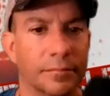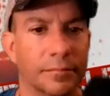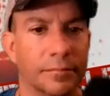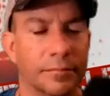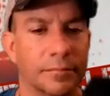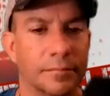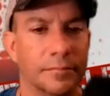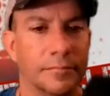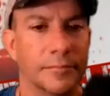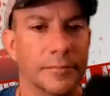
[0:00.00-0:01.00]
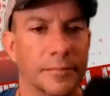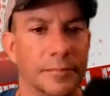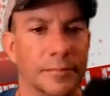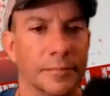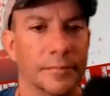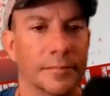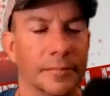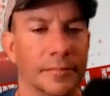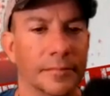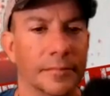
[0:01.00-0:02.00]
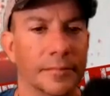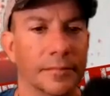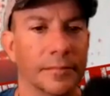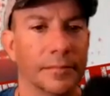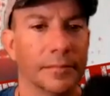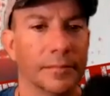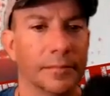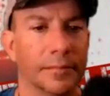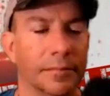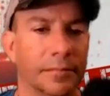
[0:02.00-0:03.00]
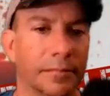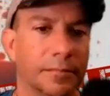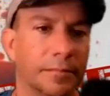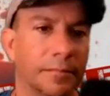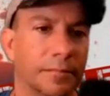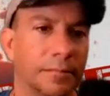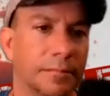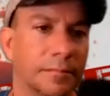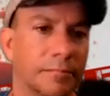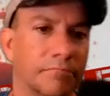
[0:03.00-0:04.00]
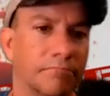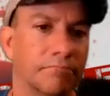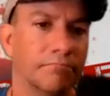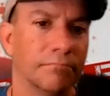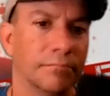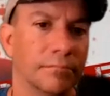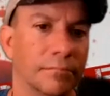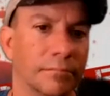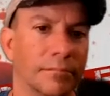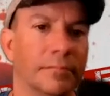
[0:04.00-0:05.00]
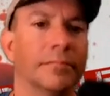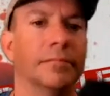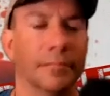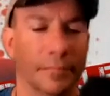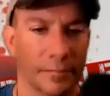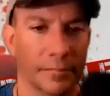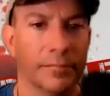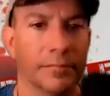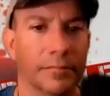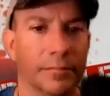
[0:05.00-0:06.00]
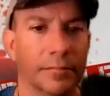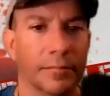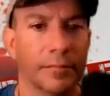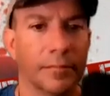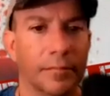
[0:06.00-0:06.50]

No words are spoken by the person on screen.